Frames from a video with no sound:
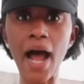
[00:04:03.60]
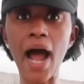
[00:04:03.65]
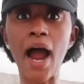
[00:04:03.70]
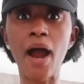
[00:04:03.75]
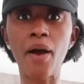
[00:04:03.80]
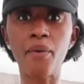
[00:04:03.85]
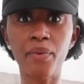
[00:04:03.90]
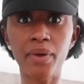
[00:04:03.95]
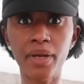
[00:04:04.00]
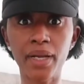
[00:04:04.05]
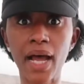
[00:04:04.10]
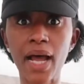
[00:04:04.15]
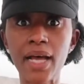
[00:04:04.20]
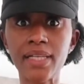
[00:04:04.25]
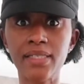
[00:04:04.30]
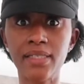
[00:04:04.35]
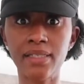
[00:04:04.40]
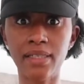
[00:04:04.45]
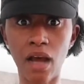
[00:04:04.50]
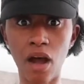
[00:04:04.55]
I
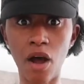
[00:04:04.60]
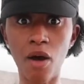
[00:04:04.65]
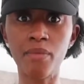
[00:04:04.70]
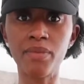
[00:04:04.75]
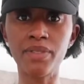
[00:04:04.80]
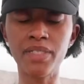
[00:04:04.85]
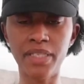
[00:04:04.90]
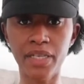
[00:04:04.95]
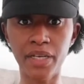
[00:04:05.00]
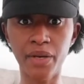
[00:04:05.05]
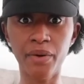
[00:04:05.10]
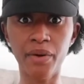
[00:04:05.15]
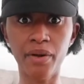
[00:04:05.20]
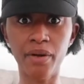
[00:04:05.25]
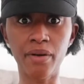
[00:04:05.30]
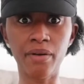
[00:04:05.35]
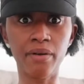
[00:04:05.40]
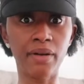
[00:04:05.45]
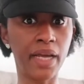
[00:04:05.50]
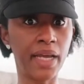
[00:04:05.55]
realize it's all
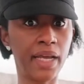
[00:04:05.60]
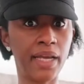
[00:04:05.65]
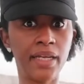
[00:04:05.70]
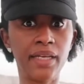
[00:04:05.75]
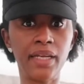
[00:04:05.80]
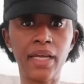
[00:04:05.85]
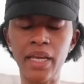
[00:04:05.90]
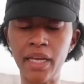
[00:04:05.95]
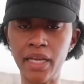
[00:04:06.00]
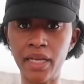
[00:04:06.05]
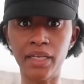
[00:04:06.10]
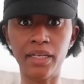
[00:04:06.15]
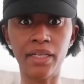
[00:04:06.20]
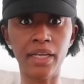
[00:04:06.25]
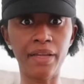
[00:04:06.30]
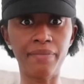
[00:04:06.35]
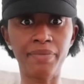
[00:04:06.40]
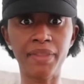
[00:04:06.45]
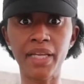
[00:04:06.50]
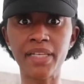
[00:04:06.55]
material and it can
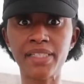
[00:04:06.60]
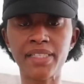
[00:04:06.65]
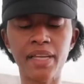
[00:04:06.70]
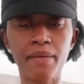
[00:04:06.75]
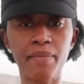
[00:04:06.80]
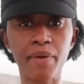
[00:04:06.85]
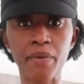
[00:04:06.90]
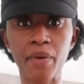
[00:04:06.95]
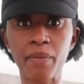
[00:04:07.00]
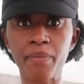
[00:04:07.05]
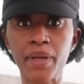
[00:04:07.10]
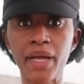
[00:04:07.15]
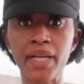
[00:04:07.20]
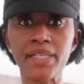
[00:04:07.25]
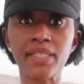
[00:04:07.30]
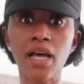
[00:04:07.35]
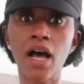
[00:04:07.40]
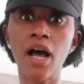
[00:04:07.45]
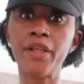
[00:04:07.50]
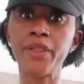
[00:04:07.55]
things can be
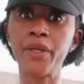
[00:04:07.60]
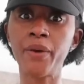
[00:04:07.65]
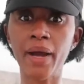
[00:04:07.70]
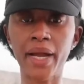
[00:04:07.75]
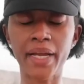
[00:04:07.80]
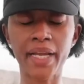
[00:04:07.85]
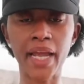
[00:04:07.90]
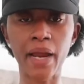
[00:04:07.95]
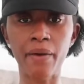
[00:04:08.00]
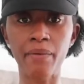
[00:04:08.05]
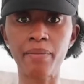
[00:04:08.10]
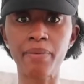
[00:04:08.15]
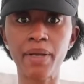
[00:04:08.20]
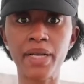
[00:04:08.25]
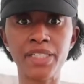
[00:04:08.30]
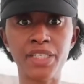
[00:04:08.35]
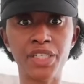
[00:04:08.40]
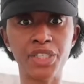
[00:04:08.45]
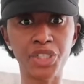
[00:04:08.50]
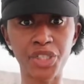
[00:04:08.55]
replaced. Although I can't
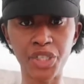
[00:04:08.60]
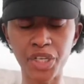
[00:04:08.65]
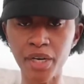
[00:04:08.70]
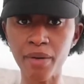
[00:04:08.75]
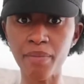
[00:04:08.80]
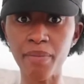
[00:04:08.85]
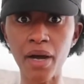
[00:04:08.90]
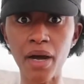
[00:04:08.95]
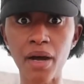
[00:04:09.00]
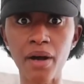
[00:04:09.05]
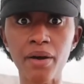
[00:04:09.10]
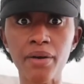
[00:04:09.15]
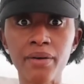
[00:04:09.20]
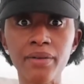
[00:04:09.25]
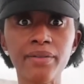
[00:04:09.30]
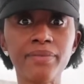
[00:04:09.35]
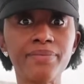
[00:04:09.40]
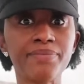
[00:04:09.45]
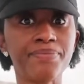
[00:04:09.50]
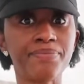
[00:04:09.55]
replace the sugar
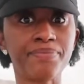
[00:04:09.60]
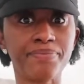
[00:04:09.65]
bowl,